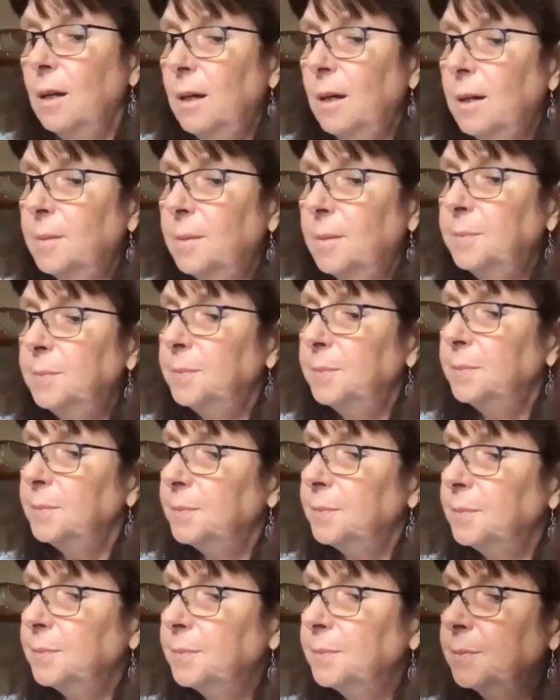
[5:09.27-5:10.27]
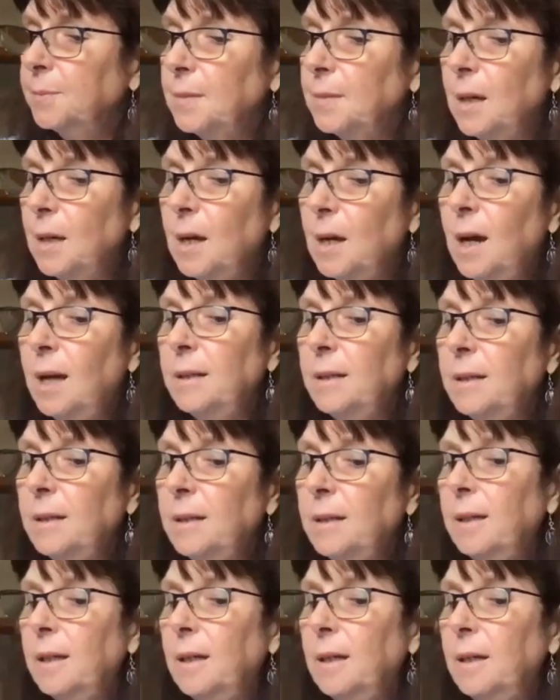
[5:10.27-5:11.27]
Um, I'd
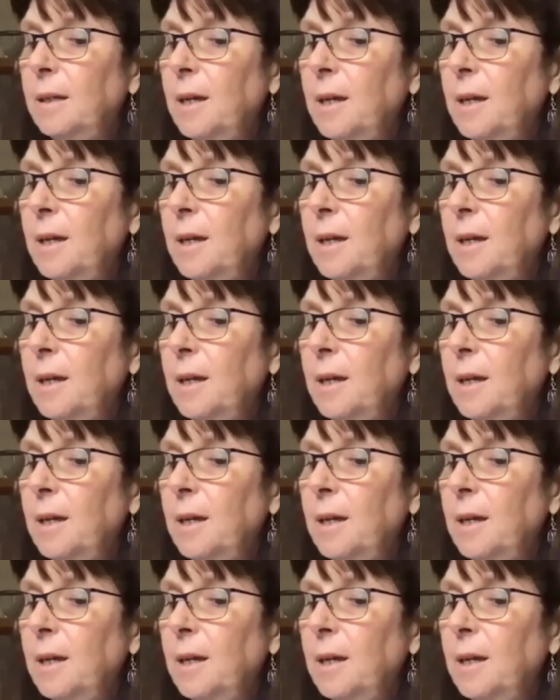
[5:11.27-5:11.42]
like